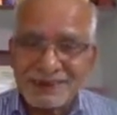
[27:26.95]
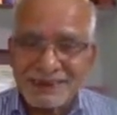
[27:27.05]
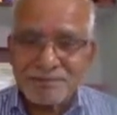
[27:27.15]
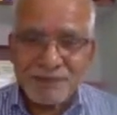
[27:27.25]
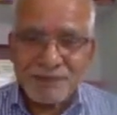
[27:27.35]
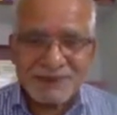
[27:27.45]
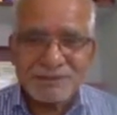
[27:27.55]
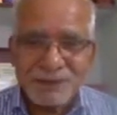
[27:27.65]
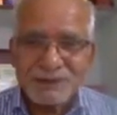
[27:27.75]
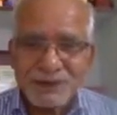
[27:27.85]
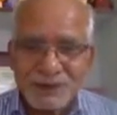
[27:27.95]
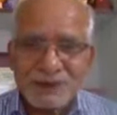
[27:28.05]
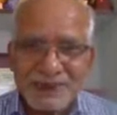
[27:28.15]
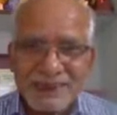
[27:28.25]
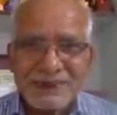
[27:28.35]
It's a passport for
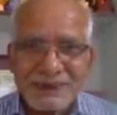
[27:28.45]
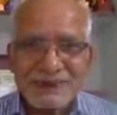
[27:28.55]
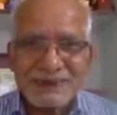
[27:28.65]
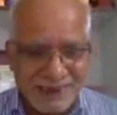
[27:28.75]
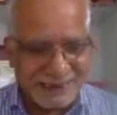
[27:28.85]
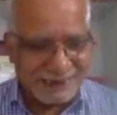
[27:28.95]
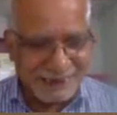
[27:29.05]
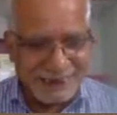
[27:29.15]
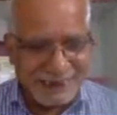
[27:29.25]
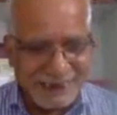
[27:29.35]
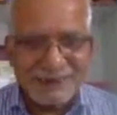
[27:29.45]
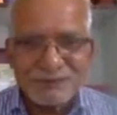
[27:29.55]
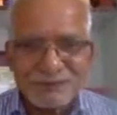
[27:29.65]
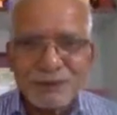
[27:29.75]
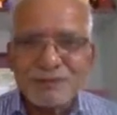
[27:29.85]
doing good science,
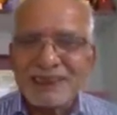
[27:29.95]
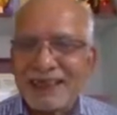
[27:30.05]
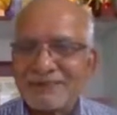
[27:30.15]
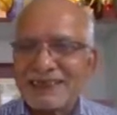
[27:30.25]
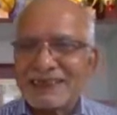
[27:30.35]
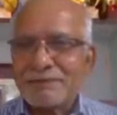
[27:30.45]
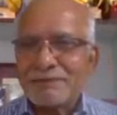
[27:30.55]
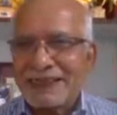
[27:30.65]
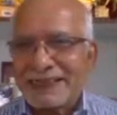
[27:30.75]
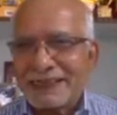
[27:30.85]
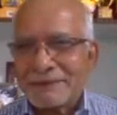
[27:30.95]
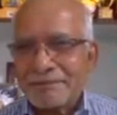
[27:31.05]
and women have it in plenty.